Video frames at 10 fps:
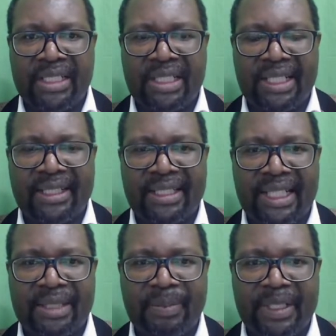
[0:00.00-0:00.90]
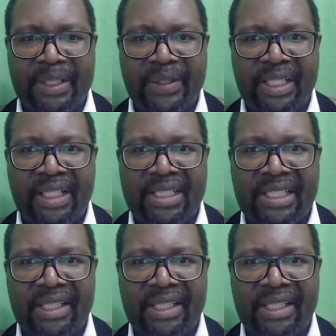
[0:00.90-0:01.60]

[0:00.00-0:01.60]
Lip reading: is in that particular list,